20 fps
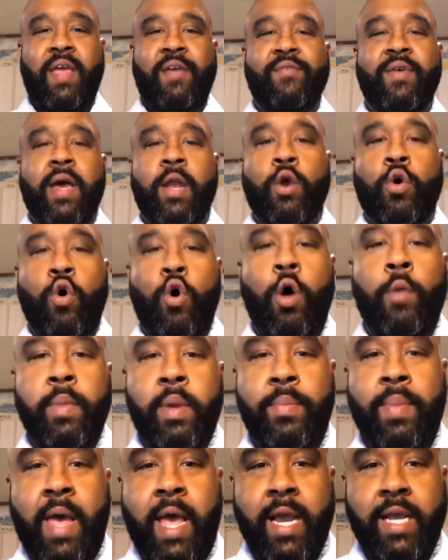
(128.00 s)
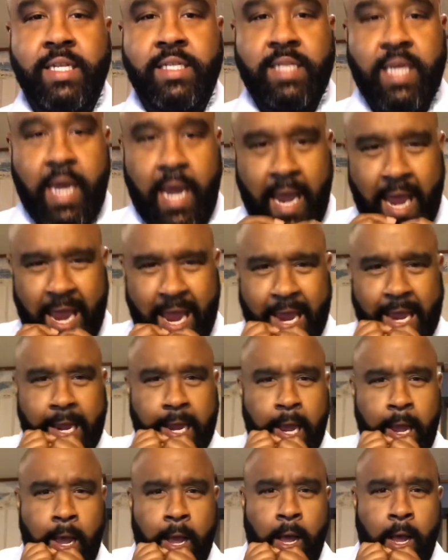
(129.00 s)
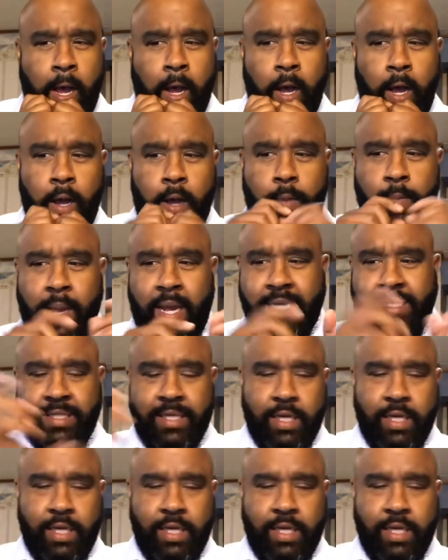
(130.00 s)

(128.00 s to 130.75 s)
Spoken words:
got to call me back and say, hey, I see a